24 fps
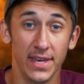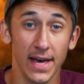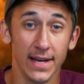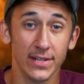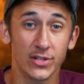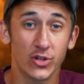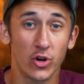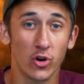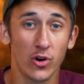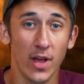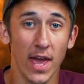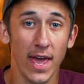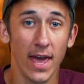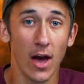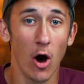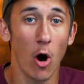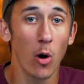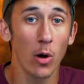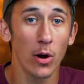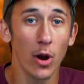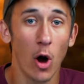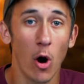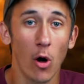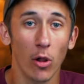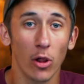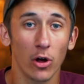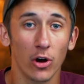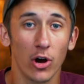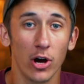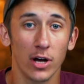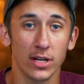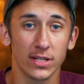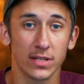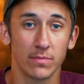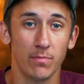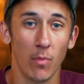Yesterday, on
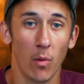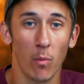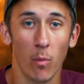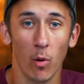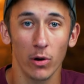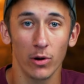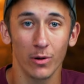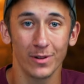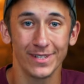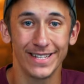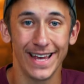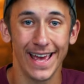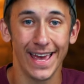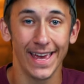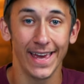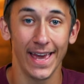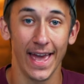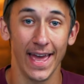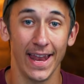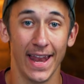Holocaust Memorial Day,